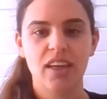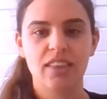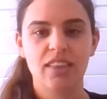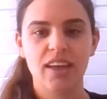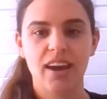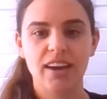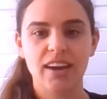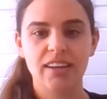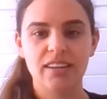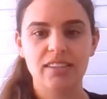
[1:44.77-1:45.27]

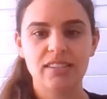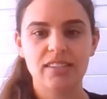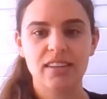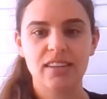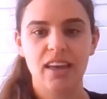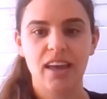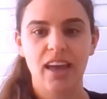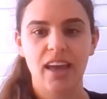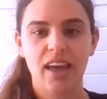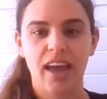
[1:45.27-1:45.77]
that
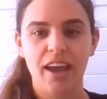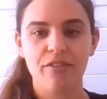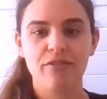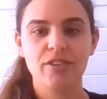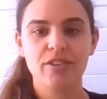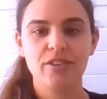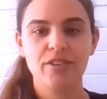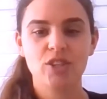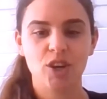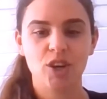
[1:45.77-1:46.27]
is,
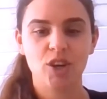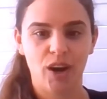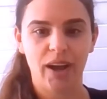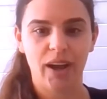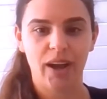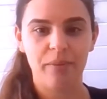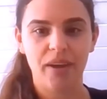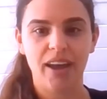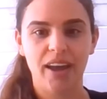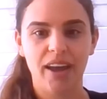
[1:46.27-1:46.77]
every
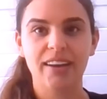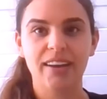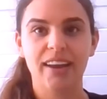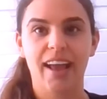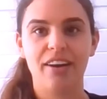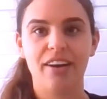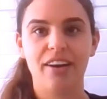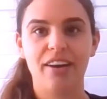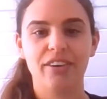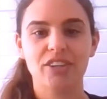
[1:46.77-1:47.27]
time an
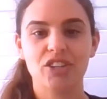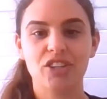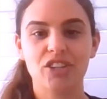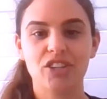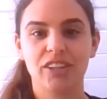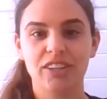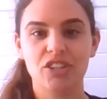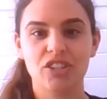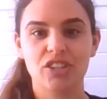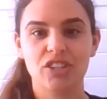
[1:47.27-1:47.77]

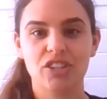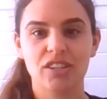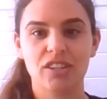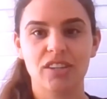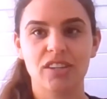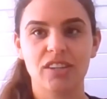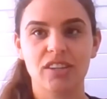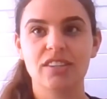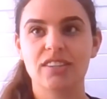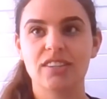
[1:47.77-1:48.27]
outreach
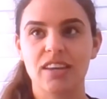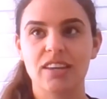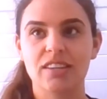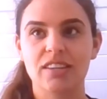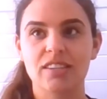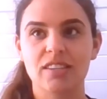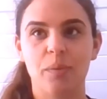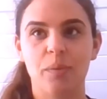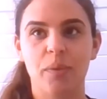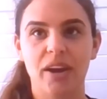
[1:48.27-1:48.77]
clinician
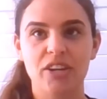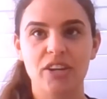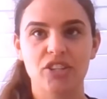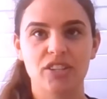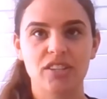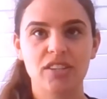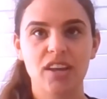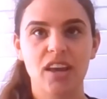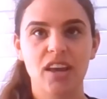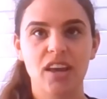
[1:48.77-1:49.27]
sees a
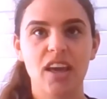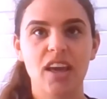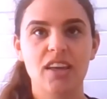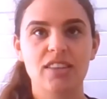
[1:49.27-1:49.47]
patient,